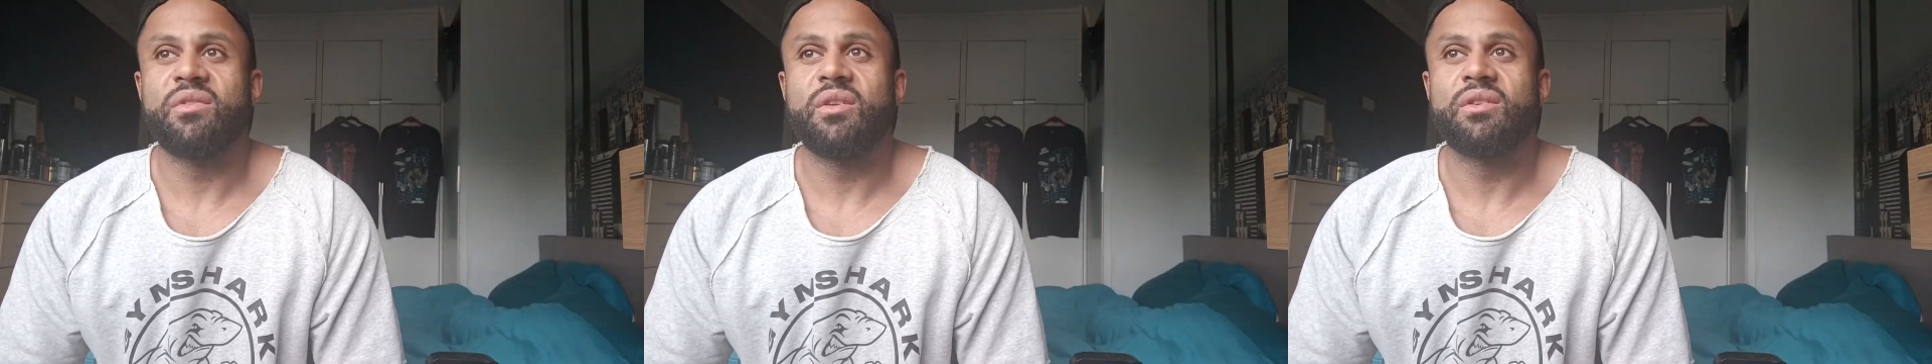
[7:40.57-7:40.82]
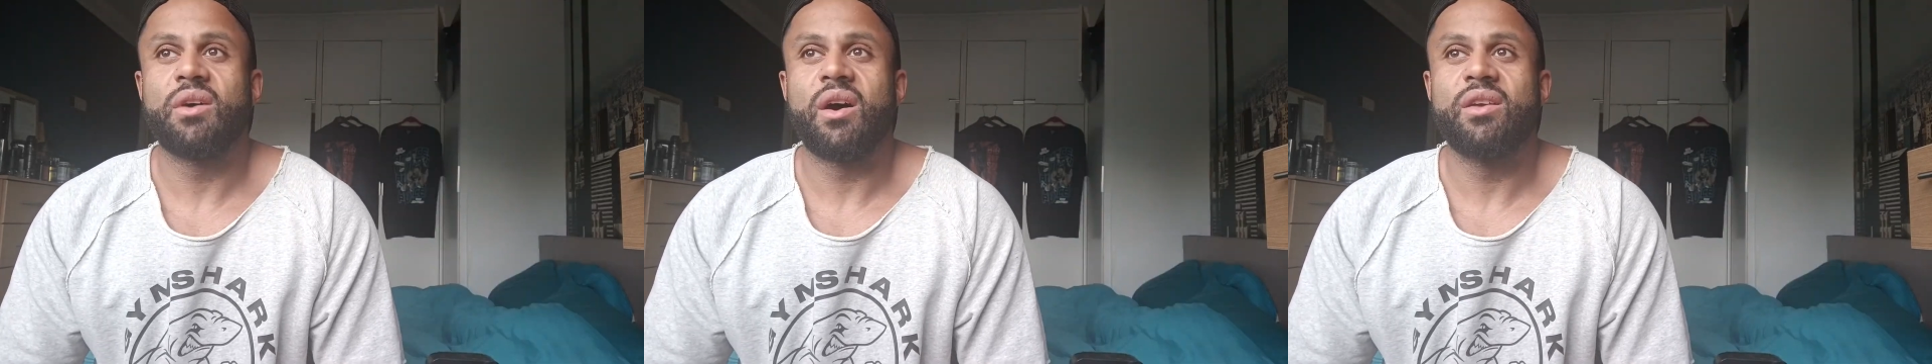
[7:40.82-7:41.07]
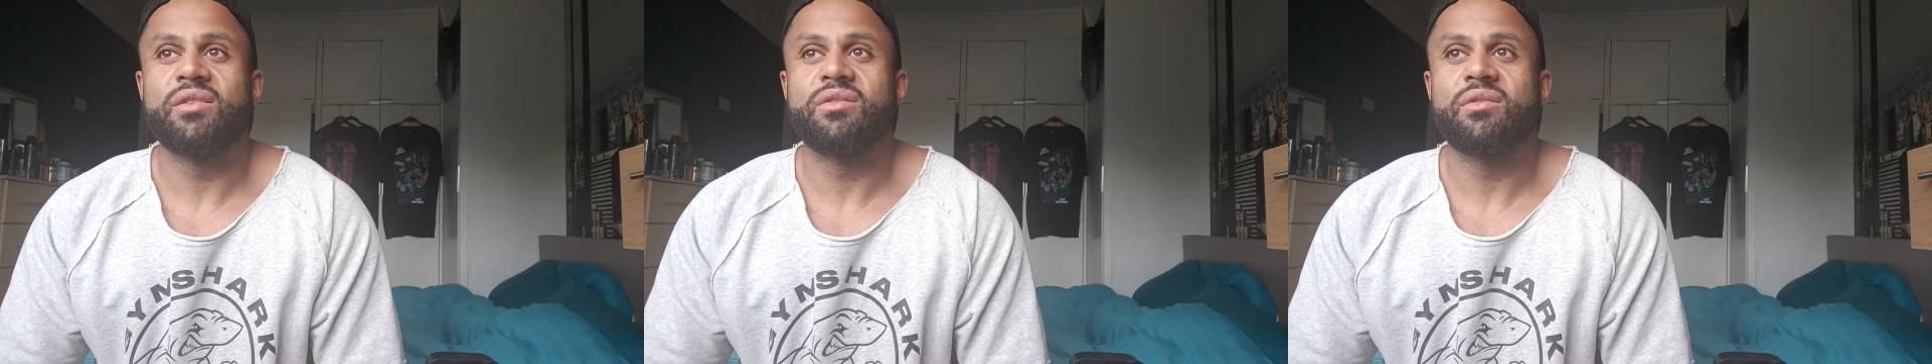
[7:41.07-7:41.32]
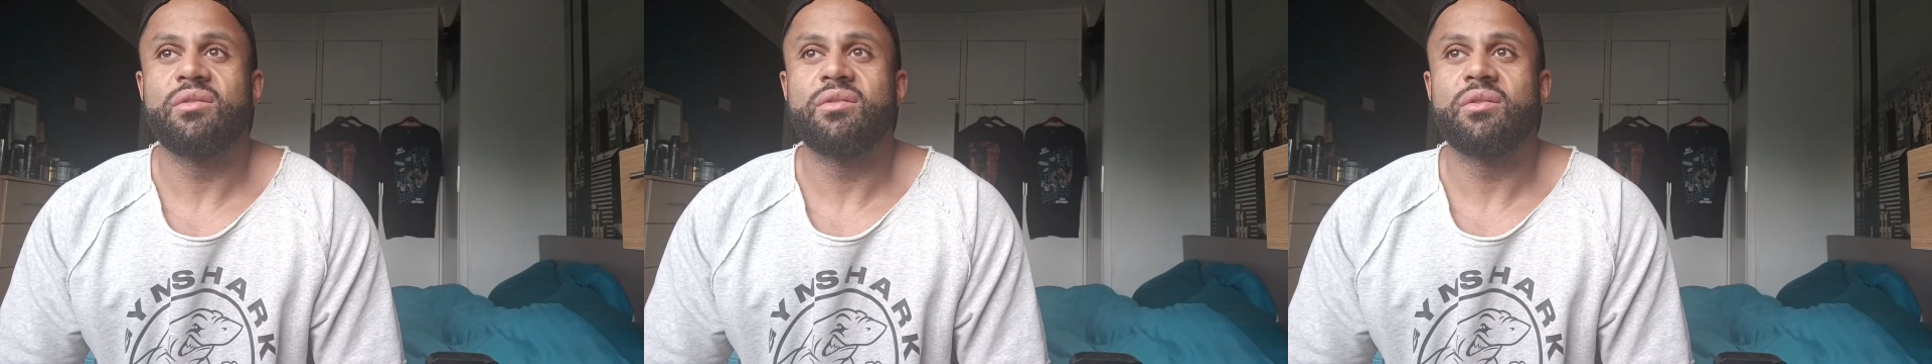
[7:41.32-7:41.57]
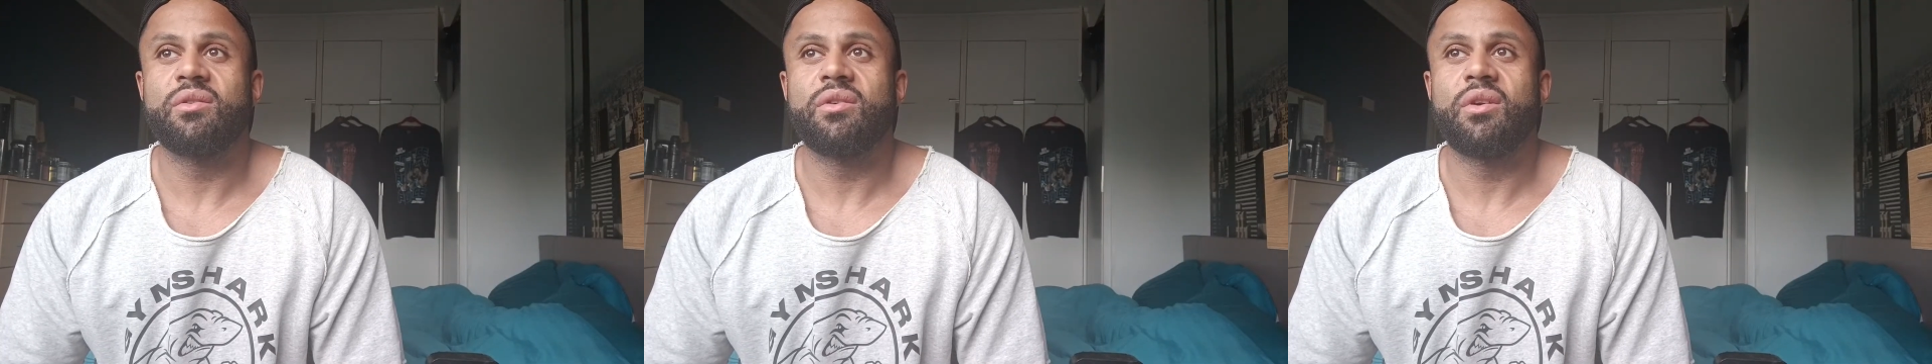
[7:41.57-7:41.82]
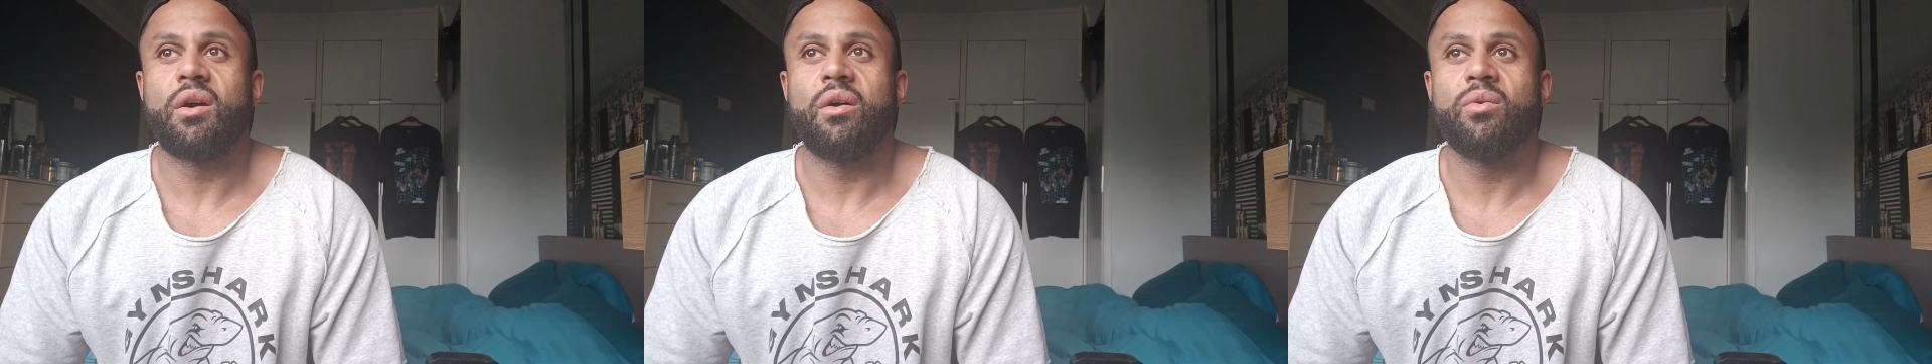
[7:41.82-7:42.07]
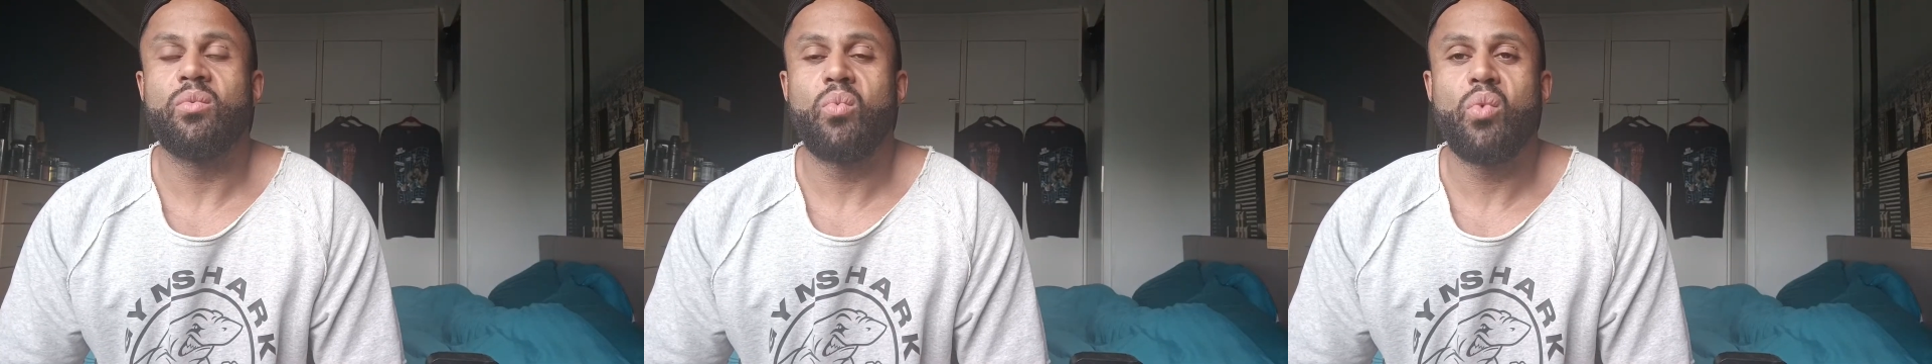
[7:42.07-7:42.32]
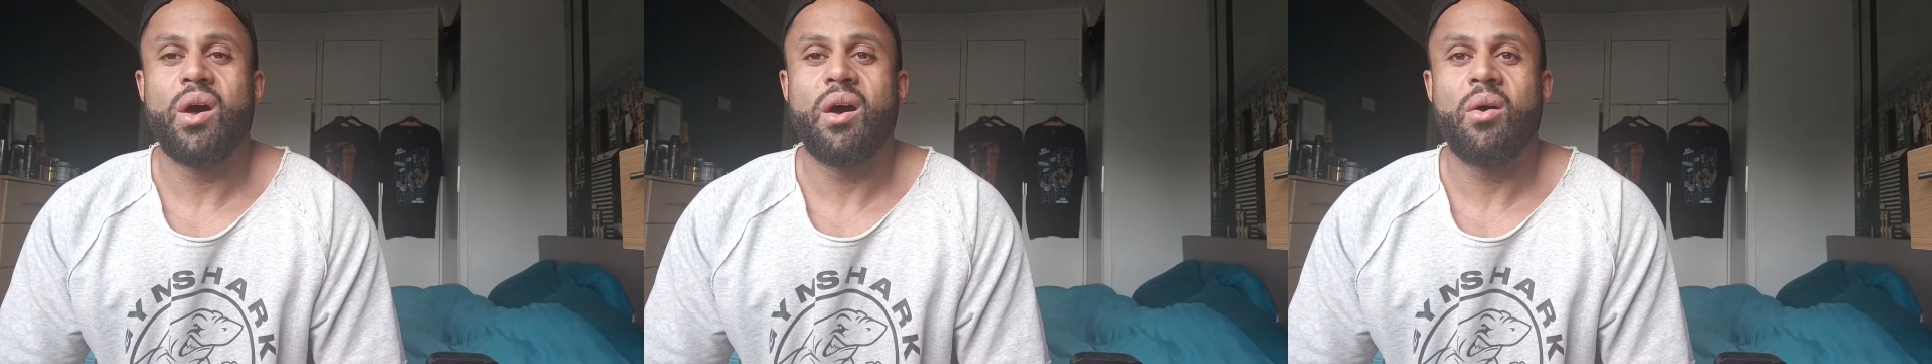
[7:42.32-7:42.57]
The diet's going
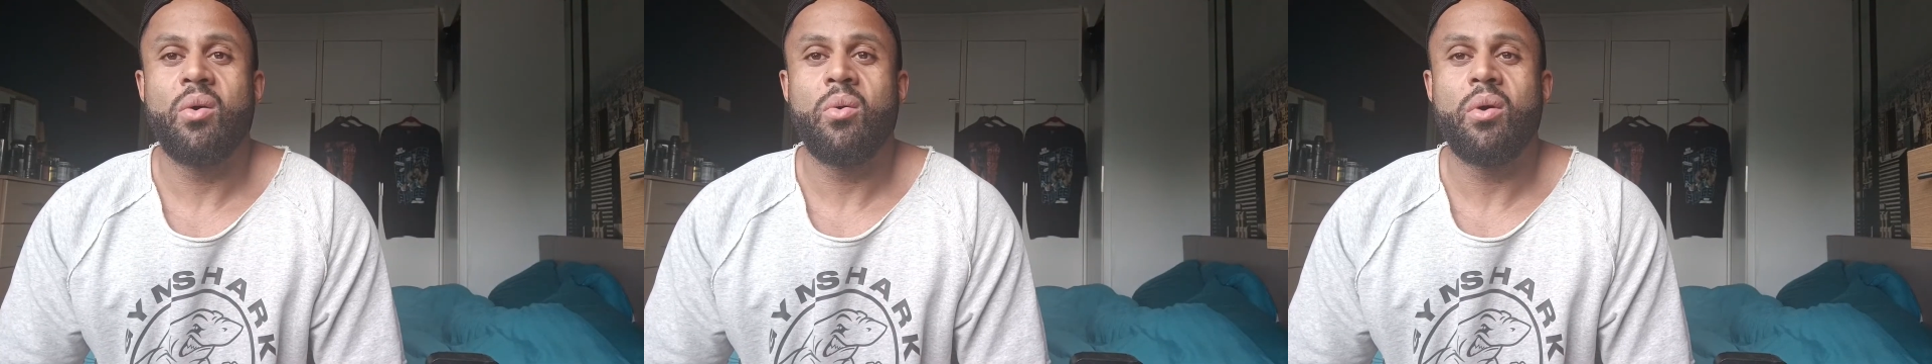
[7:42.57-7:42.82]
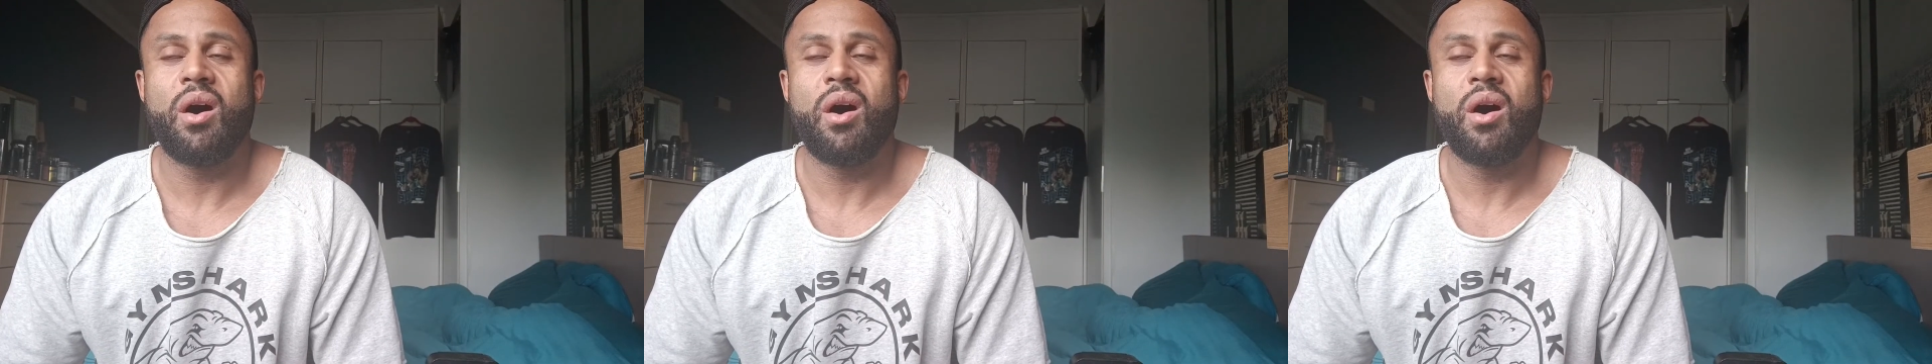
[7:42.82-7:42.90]
well.